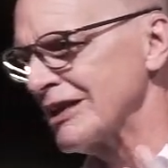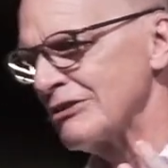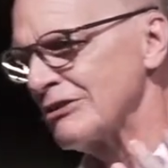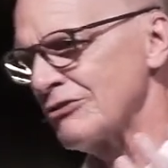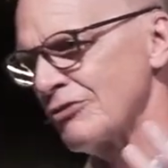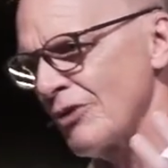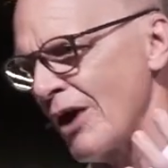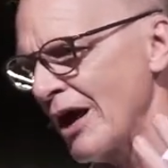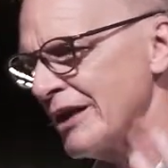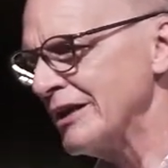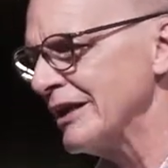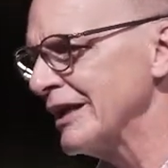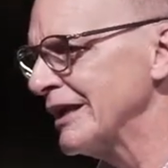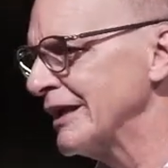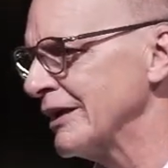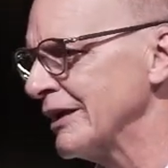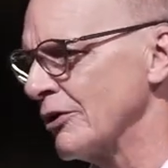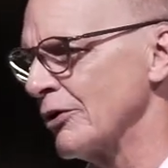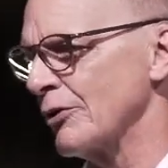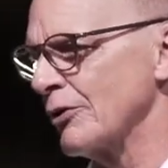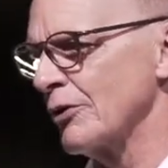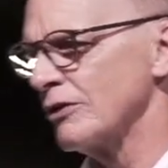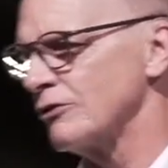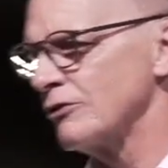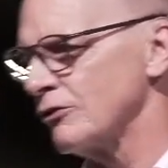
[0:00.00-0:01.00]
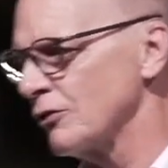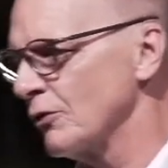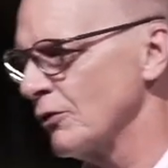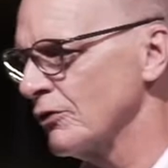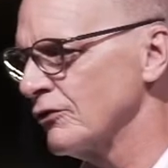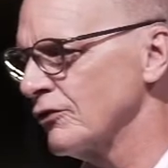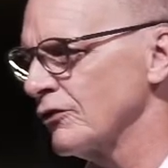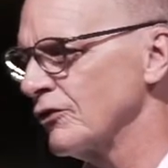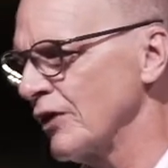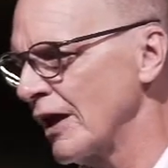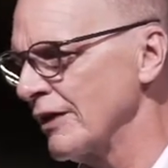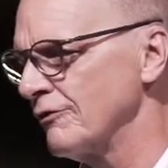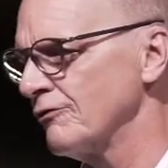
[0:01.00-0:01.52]
try to get her into a
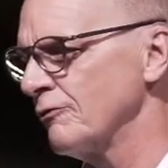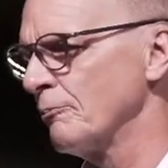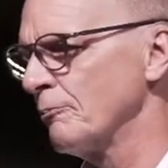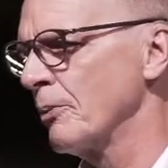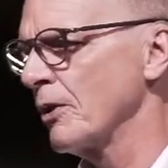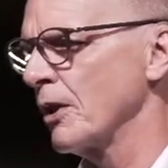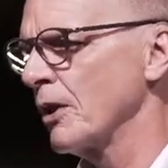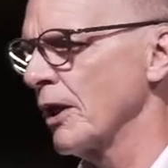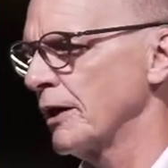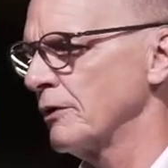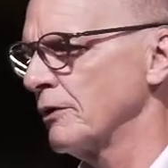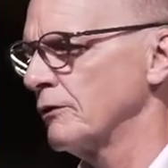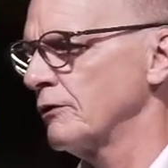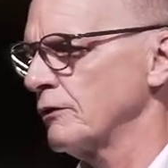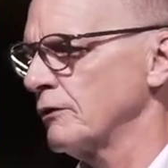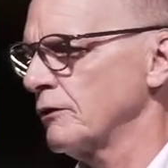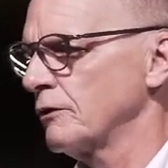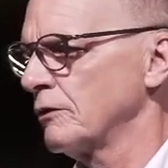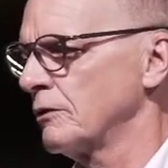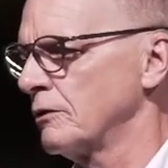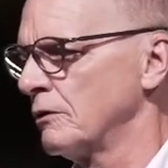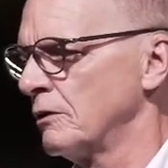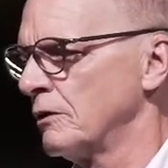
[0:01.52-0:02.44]
safe place.